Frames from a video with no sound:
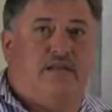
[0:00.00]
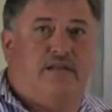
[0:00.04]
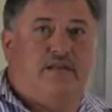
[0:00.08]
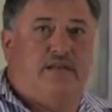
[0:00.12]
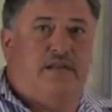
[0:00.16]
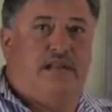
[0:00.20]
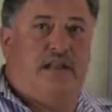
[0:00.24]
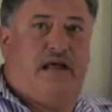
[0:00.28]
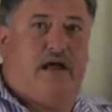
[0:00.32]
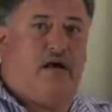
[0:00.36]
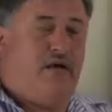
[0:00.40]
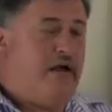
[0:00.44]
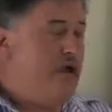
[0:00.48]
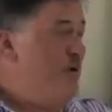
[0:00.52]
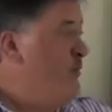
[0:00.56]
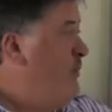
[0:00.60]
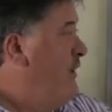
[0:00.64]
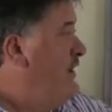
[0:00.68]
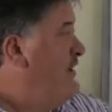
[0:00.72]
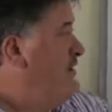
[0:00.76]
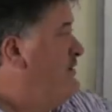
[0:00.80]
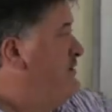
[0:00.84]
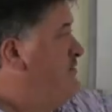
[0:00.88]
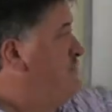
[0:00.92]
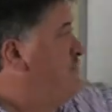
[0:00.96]
Now I
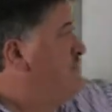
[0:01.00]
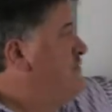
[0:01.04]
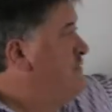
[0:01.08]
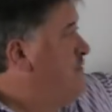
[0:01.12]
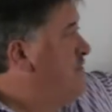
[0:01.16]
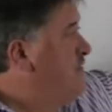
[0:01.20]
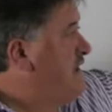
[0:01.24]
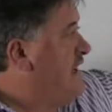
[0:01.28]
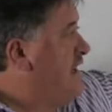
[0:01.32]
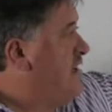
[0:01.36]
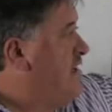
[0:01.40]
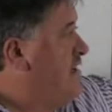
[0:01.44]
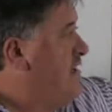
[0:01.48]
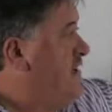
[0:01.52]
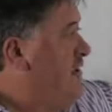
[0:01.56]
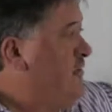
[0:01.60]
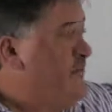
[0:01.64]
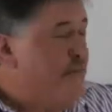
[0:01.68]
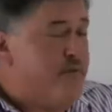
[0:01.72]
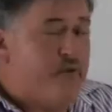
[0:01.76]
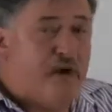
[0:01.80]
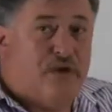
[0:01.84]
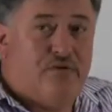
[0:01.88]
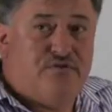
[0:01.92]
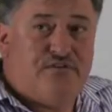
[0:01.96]
want you to look at
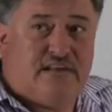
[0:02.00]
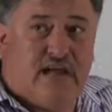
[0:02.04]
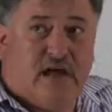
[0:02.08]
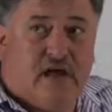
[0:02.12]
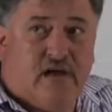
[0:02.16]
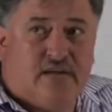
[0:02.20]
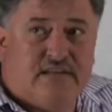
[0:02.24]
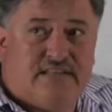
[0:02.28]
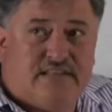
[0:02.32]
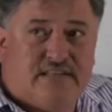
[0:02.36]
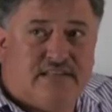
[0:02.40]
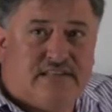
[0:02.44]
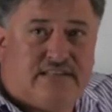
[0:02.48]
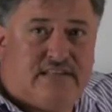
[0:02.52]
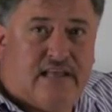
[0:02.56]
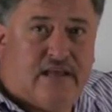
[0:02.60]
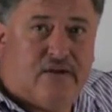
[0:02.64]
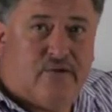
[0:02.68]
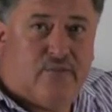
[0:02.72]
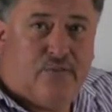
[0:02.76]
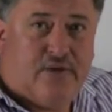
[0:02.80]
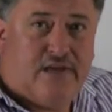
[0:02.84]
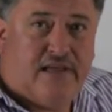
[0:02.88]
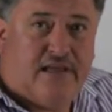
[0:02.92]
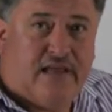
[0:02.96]
those answers
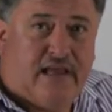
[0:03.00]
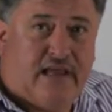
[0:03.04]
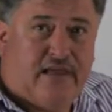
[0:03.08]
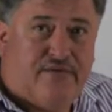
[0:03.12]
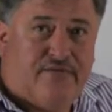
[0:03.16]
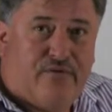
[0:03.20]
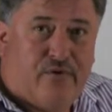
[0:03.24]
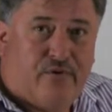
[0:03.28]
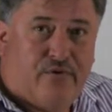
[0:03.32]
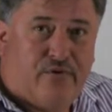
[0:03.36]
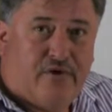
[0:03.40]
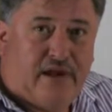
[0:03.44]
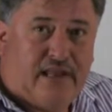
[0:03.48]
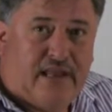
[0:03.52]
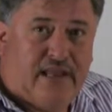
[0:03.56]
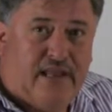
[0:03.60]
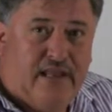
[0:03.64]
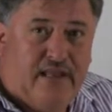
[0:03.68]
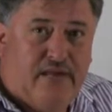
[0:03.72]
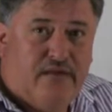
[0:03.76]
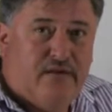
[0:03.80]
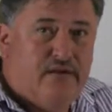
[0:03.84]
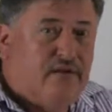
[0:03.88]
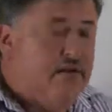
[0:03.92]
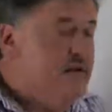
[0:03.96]
that we gave
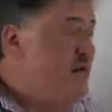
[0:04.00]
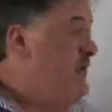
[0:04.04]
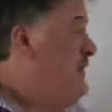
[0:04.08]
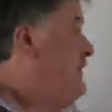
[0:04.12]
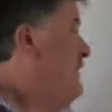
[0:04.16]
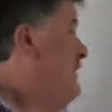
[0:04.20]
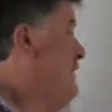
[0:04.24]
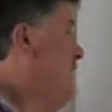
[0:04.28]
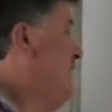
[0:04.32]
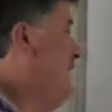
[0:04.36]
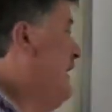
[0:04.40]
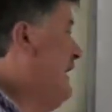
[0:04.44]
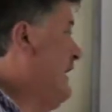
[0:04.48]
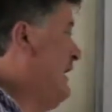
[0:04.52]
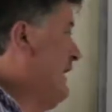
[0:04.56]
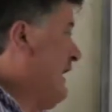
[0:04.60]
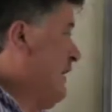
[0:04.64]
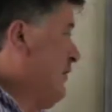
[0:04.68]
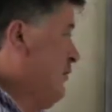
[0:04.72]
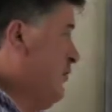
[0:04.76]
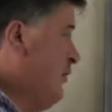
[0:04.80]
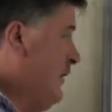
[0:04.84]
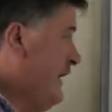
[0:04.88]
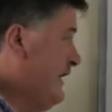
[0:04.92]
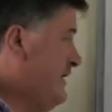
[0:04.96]
already, and
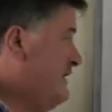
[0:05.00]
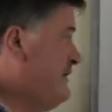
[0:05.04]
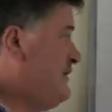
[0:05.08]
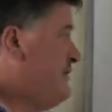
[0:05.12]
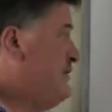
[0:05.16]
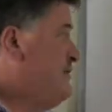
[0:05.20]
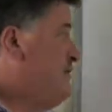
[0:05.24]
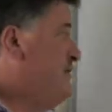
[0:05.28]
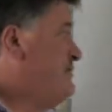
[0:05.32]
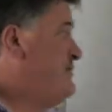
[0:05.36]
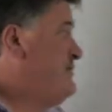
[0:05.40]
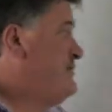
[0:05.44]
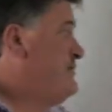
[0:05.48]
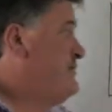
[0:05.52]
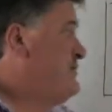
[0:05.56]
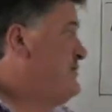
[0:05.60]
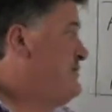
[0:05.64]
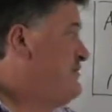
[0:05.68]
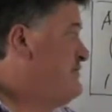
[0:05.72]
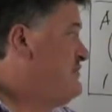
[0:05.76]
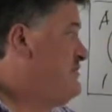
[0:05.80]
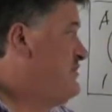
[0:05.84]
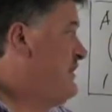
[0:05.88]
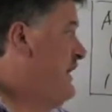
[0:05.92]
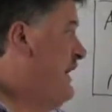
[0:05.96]
I want you to
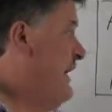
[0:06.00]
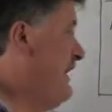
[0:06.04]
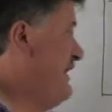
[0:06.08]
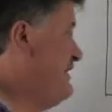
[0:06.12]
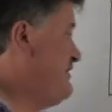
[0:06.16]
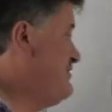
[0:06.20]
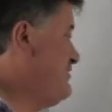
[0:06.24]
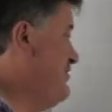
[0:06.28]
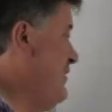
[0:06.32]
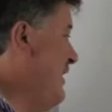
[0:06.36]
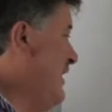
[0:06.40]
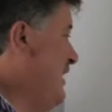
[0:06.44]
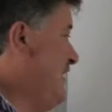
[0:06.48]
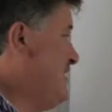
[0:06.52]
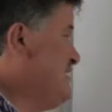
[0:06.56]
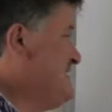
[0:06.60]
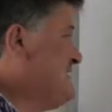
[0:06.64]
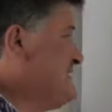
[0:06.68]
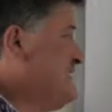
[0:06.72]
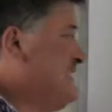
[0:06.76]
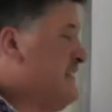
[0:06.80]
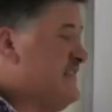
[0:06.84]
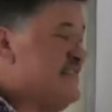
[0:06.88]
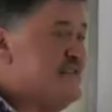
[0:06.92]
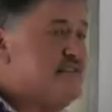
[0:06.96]
try to
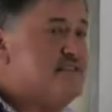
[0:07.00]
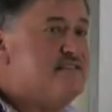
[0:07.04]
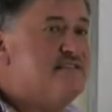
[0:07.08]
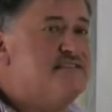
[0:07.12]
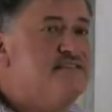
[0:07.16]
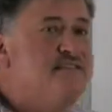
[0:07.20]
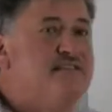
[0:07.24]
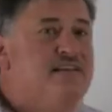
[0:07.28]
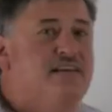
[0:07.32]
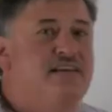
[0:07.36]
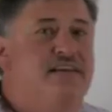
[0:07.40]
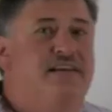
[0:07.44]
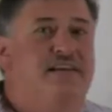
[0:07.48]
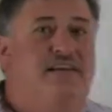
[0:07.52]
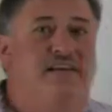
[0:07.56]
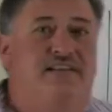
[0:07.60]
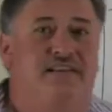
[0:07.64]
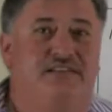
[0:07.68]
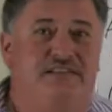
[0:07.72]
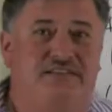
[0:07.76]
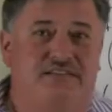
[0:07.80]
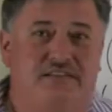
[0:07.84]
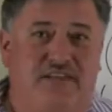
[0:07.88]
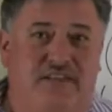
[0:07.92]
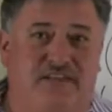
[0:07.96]
answer this
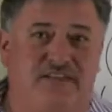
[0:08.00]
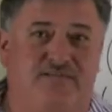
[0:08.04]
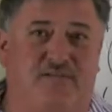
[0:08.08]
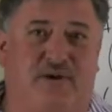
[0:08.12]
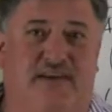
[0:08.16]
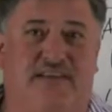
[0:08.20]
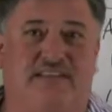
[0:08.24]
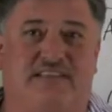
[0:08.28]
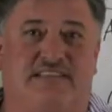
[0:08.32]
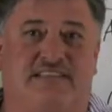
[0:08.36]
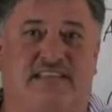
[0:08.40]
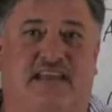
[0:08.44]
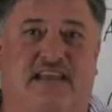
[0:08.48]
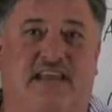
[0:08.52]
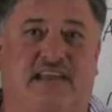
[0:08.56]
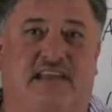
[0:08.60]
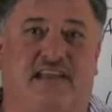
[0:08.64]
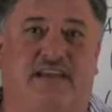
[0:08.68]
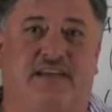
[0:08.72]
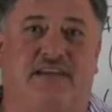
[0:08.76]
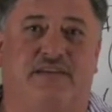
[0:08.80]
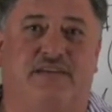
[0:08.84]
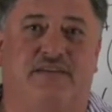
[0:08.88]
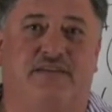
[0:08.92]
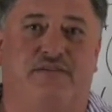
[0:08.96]
just by
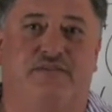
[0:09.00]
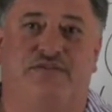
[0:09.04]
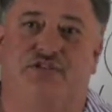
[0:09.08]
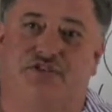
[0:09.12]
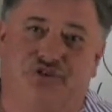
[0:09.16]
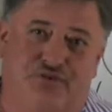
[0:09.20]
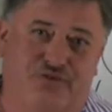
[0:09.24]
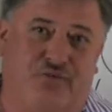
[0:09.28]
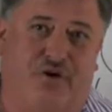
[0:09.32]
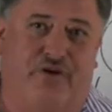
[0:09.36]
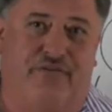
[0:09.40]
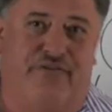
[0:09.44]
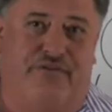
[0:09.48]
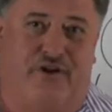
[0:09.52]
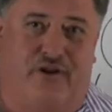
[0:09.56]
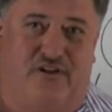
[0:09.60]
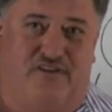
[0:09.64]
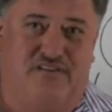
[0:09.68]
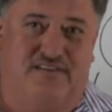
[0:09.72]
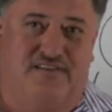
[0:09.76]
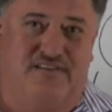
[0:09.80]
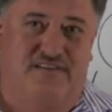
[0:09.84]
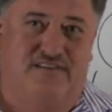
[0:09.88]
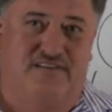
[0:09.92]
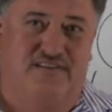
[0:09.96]
saying true or
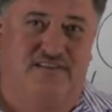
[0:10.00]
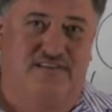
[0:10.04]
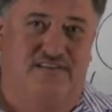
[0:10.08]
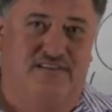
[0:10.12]
false.